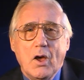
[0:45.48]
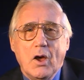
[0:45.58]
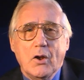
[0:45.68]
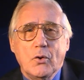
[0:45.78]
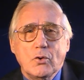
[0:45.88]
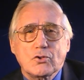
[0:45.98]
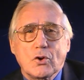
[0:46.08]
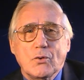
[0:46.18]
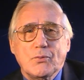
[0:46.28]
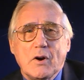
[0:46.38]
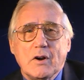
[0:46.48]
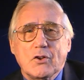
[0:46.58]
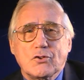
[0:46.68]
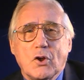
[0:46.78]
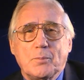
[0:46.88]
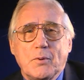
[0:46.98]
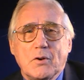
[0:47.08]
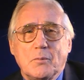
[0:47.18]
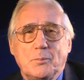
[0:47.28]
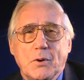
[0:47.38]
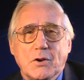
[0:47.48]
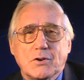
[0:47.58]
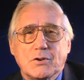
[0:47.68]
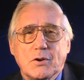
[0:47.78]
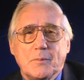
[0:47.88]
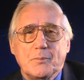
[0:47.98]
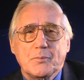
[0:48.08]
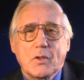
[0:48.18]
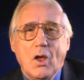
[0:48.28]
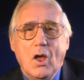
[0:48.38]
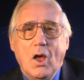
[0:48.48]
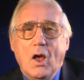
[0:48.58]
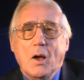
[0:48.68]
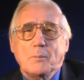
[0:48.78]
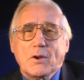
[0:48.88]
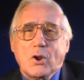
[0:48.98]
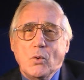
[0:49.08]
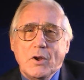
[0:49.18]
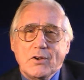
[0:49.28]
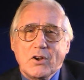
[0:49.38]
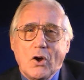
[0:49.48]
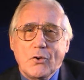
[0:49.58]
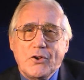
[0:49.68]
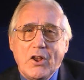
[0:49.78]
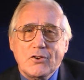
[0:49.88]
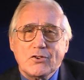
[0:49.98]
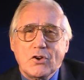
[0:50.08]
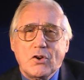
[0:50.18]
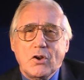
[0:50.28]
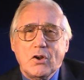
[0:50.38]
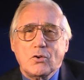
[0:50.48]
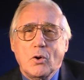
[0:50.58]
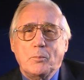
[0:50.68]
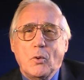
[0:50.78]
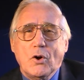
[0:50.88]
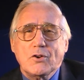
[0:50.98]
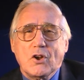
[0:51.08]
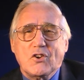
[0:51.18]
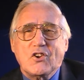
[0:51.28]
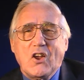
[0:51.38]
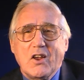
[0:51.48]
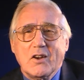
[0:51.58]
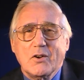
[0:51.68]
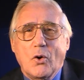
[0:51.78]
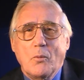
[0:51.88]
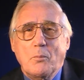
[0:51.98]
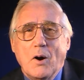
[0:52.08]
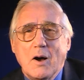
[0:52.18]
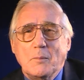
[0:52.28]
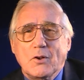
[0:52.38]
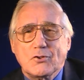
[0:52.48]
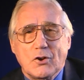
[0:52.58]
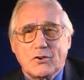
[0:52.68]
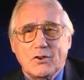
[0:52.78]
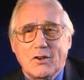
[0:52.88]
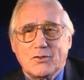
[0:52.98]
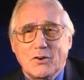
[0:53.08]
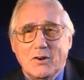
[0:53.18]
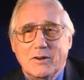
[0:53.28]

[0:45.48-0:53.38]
and who so far has not been impeached, but who had the audacity to appoint a tan Obama successor.